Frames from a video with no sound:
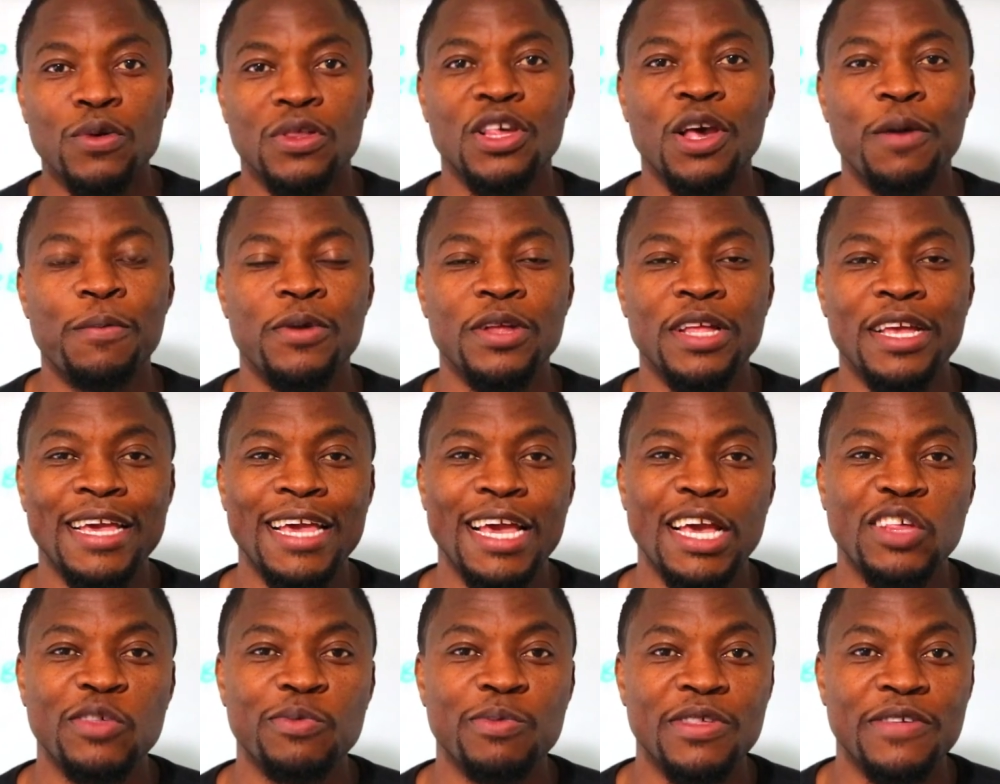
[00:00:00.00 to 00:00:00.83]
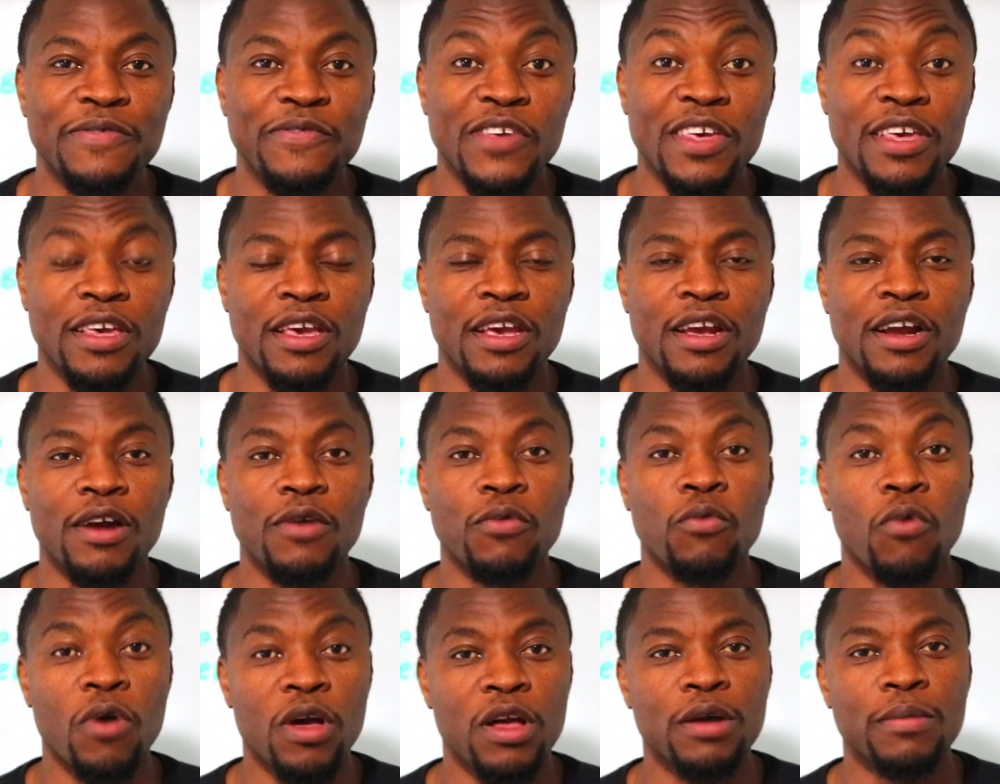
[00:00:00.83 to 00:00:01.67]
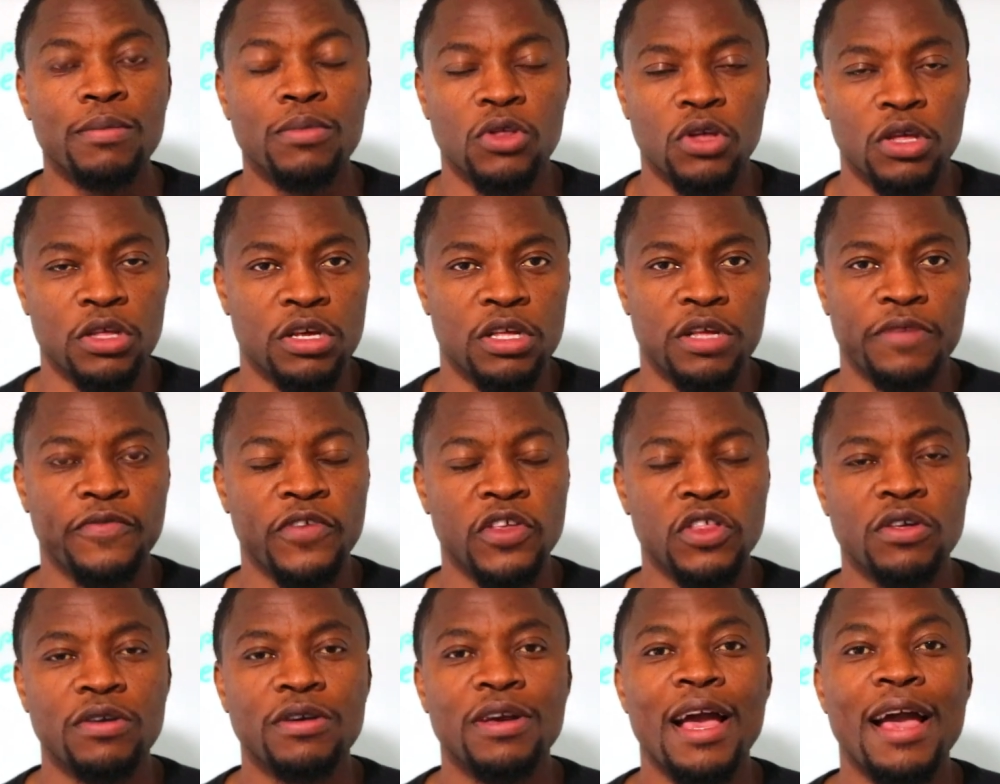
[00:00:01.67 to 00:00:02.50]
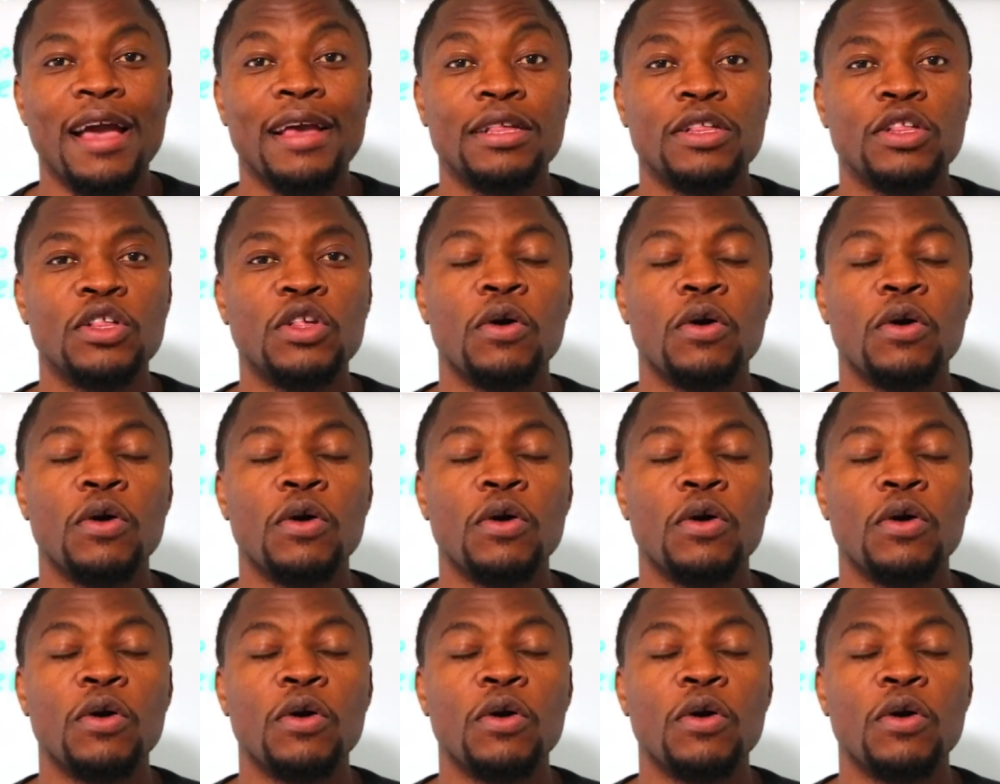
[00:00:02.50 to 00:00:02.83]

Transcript: What's up, Money Geeks? Mr. V here. Welcome to another video, guys.